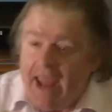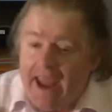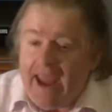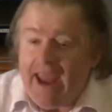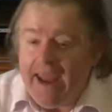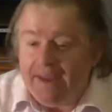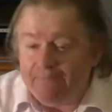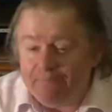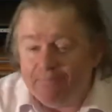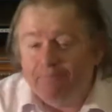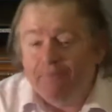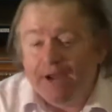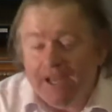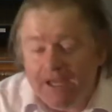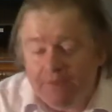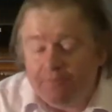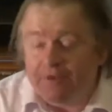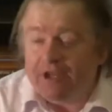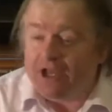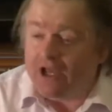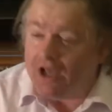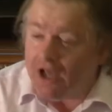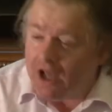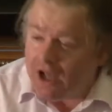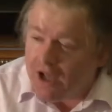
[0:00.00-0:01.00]
it may
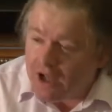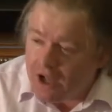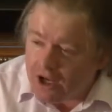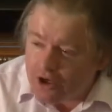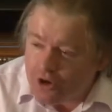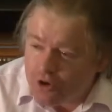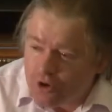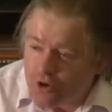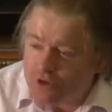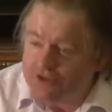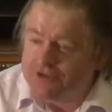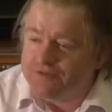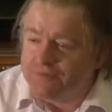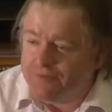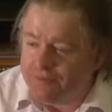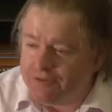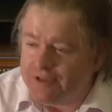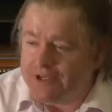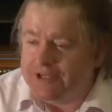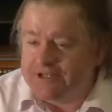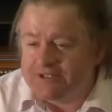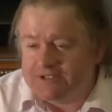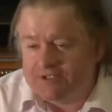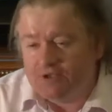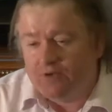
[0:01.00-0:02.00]
be a good
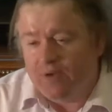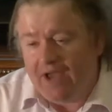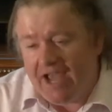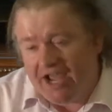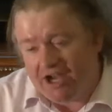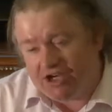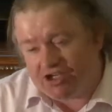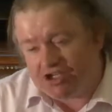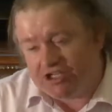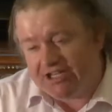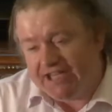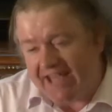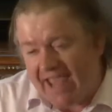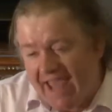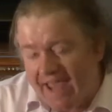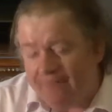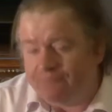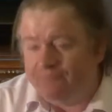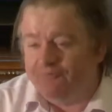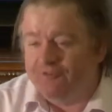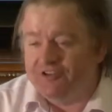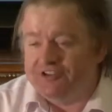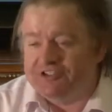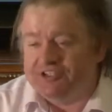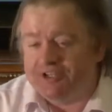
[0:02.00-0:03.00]
thing to actually
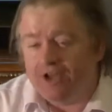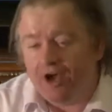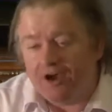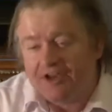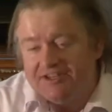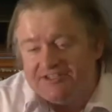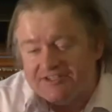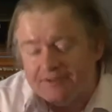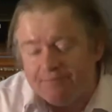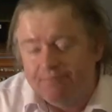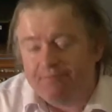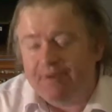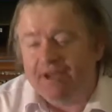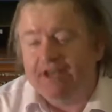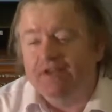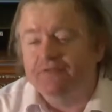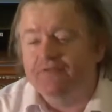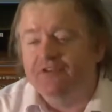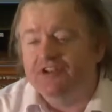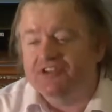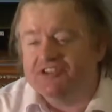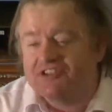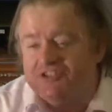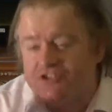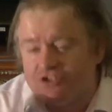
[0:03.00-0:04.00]
emphasize the
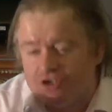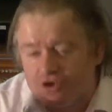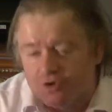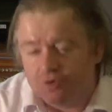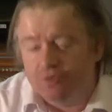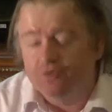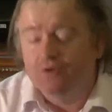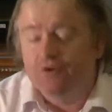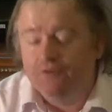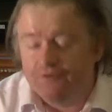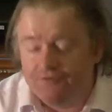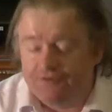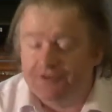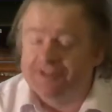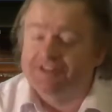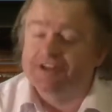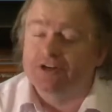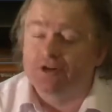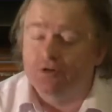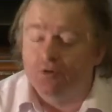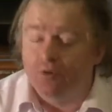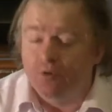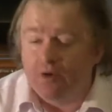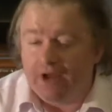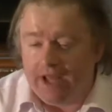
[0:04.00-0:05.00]
benefits to
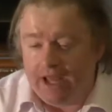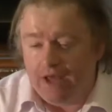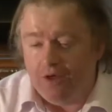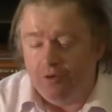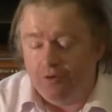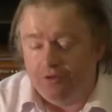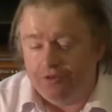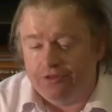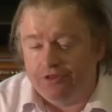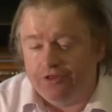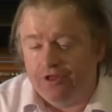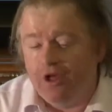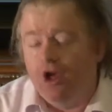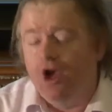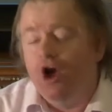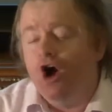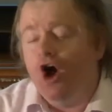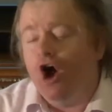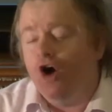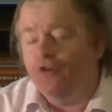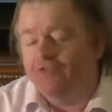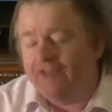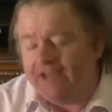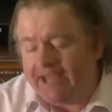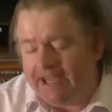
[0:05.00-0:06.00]
physical health
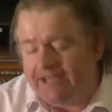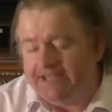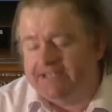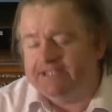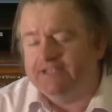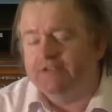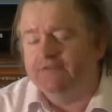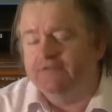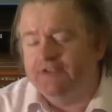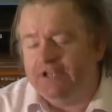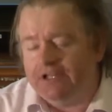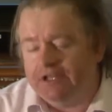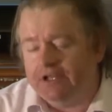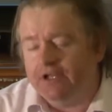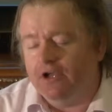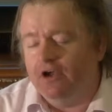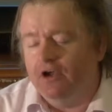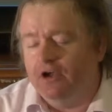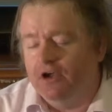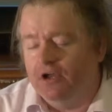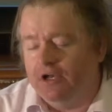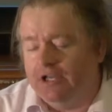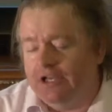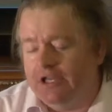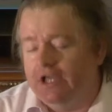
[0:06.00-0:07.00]
of intervening
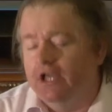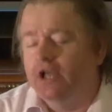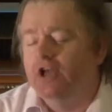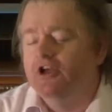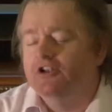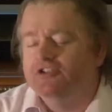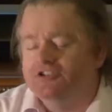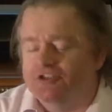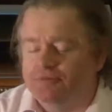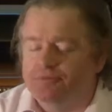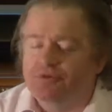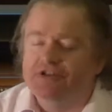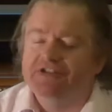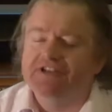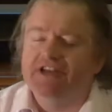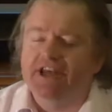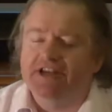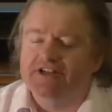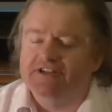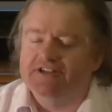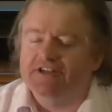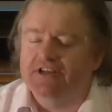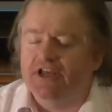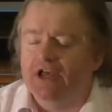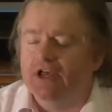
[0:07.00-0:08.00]
early to
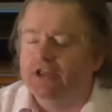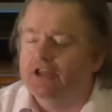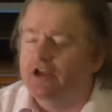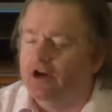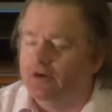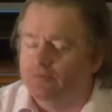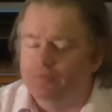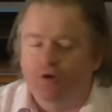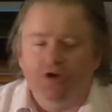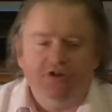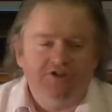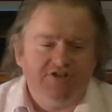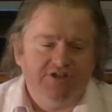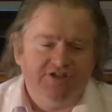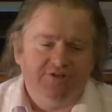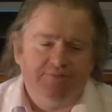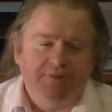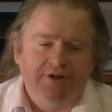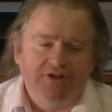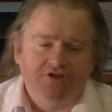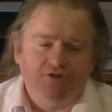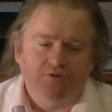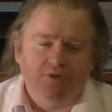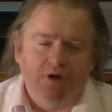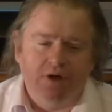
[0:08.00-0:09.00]
protect a young person's
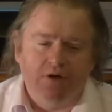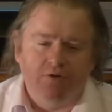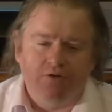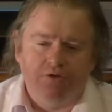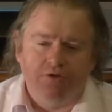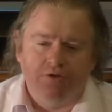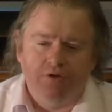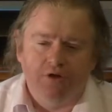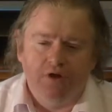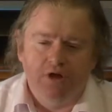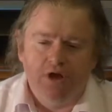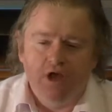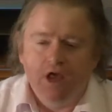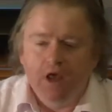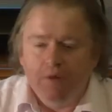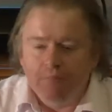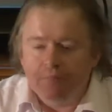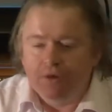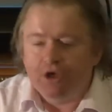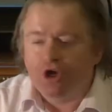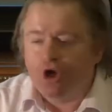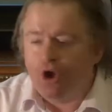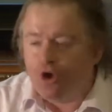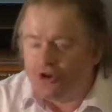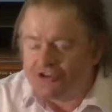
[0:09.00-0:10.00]
mental health,
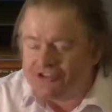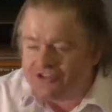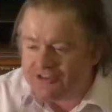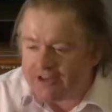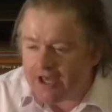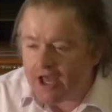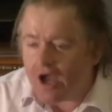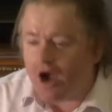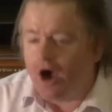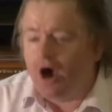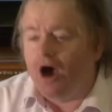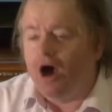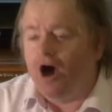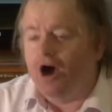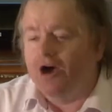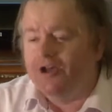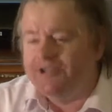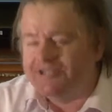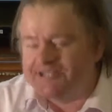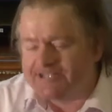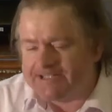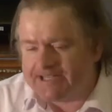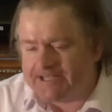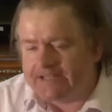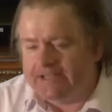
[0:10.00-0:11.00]
because there are
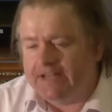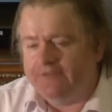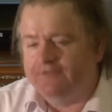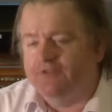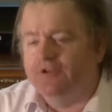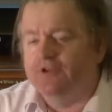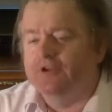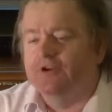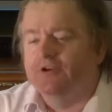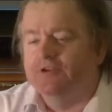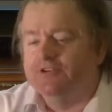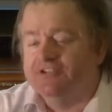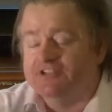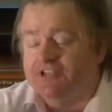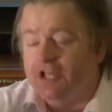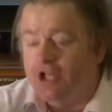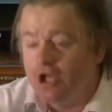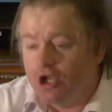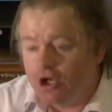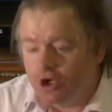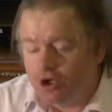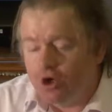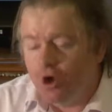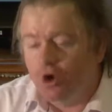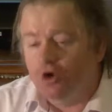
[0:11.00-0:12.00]
significant
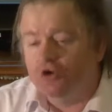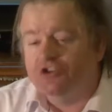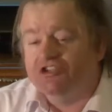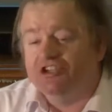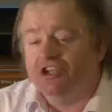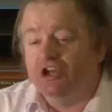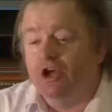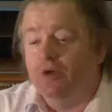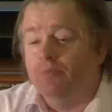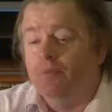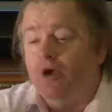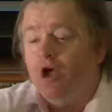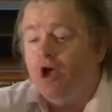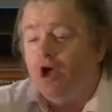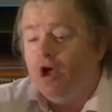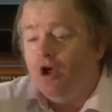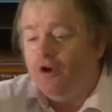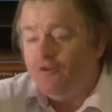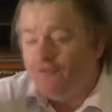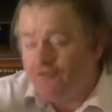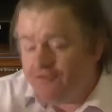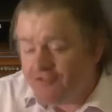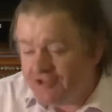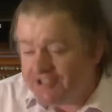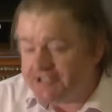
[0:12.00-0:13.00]
long-term
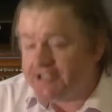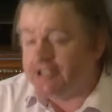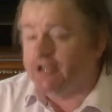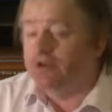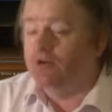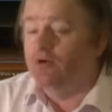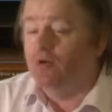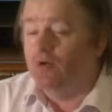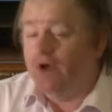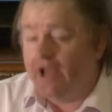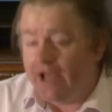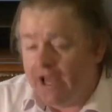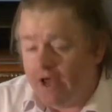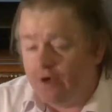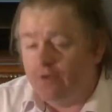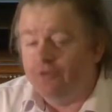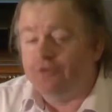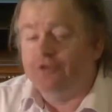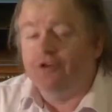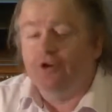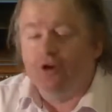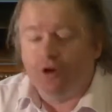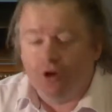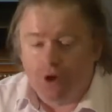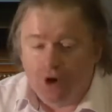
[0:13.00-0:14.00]
physical
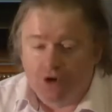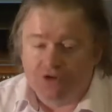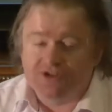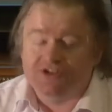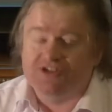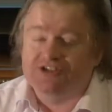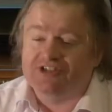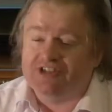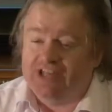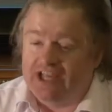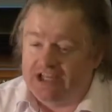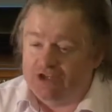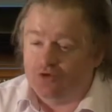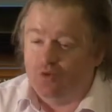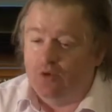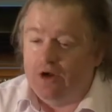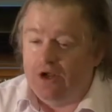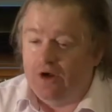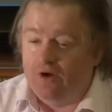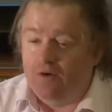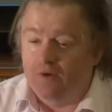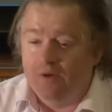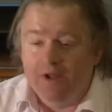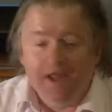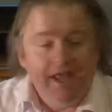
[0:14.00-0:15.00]
health costs as
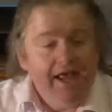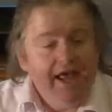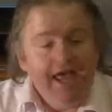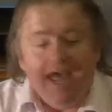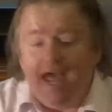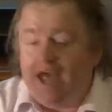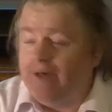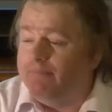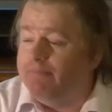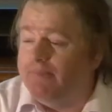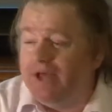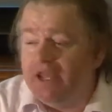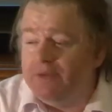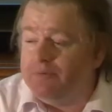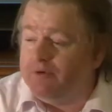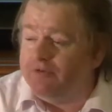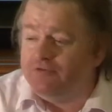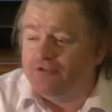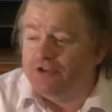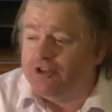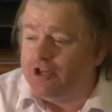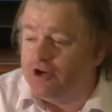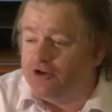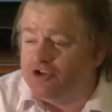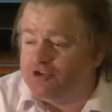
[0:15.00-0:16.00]
well. And maybe
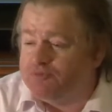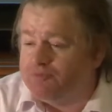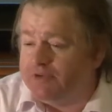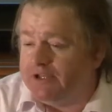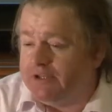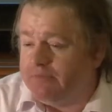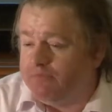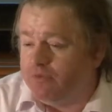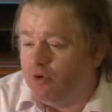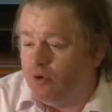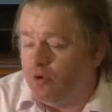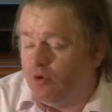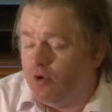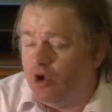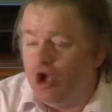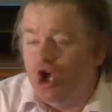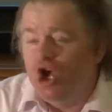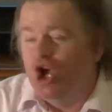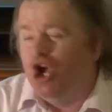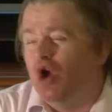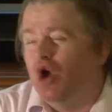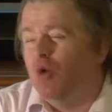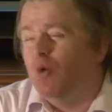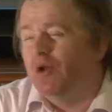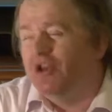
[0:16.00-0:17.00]
for those people
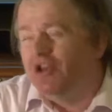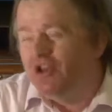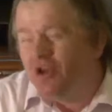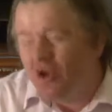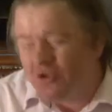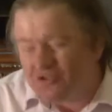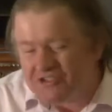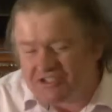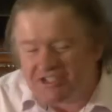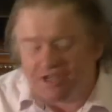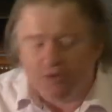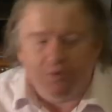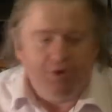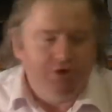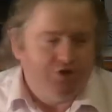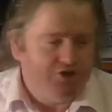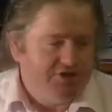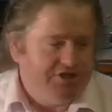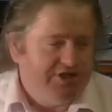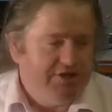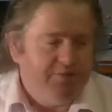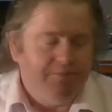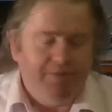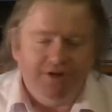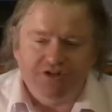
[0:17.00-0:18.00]
who are not so
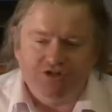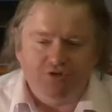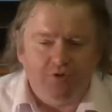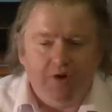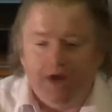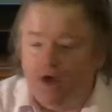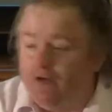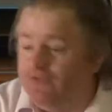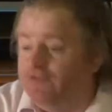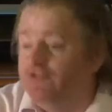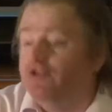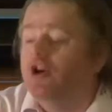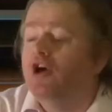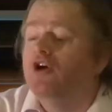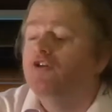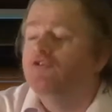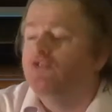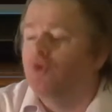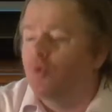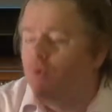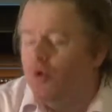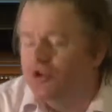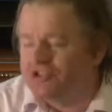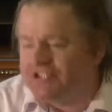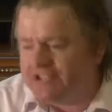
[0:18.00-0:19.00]
interested in mental health,
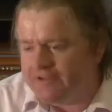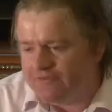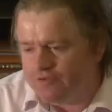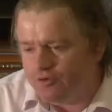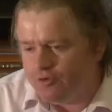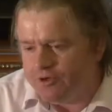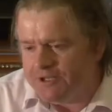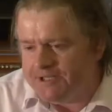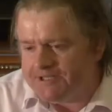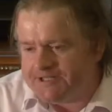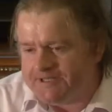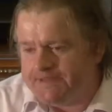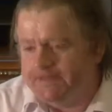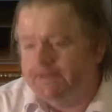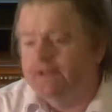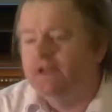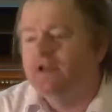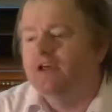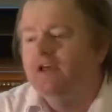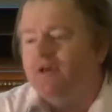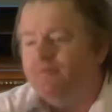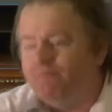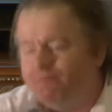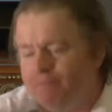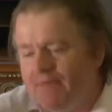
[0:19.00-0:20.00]
for whatever reason,
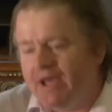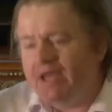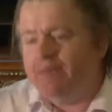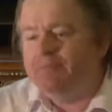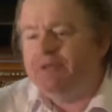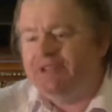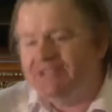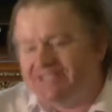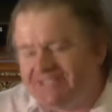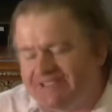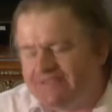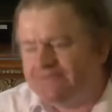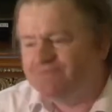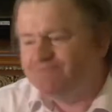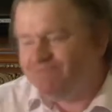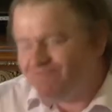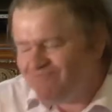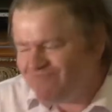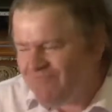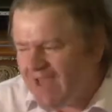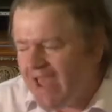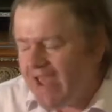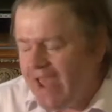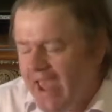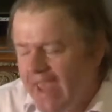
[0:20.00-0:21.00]
maybe
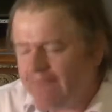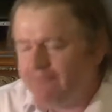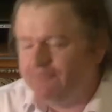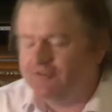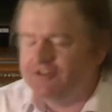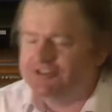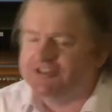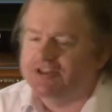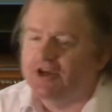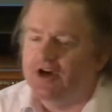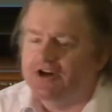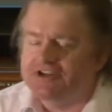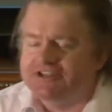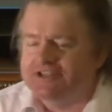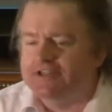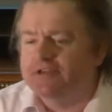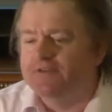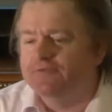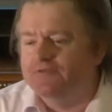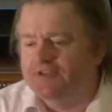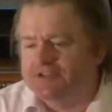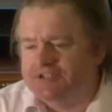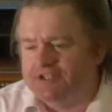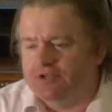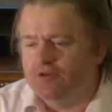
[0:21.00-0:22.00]
emphasizing the
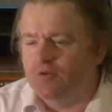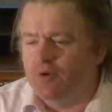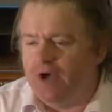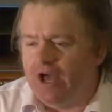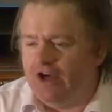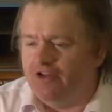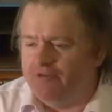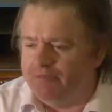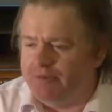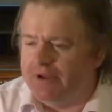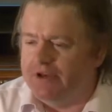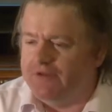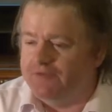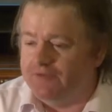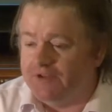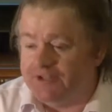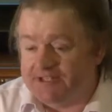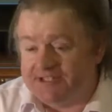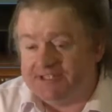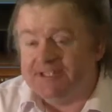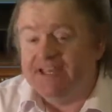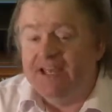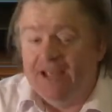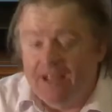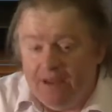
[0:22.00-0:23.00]
physical health
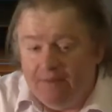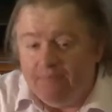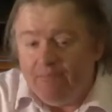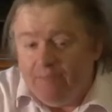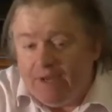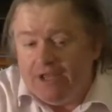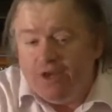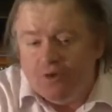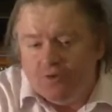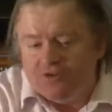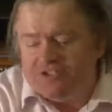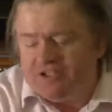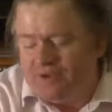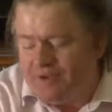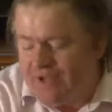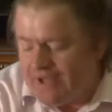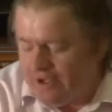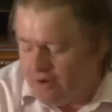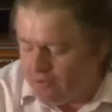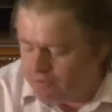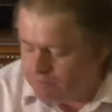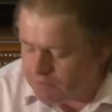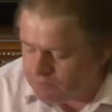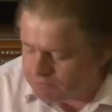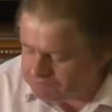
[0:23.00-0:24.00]
benefits may also
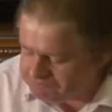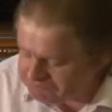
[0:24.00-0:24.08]
help.